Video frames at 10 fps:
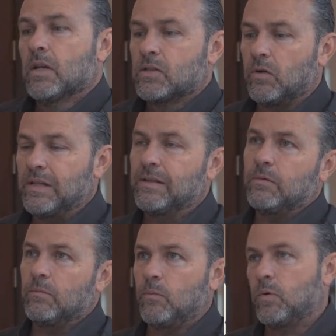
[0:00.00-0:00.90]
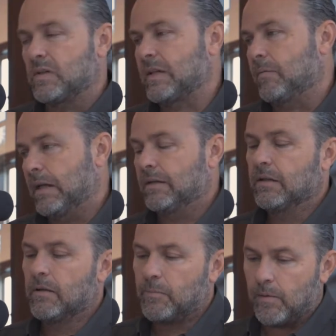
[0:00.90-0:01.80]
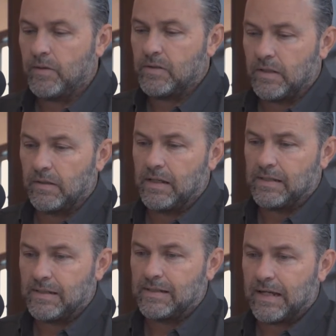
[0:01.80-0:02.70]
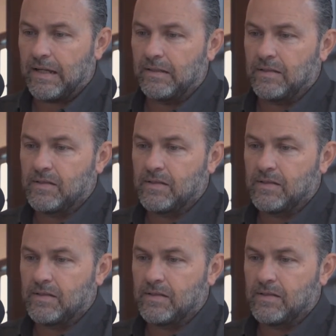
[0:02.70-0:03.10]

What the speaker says: So what does that mean? Public utilities inside the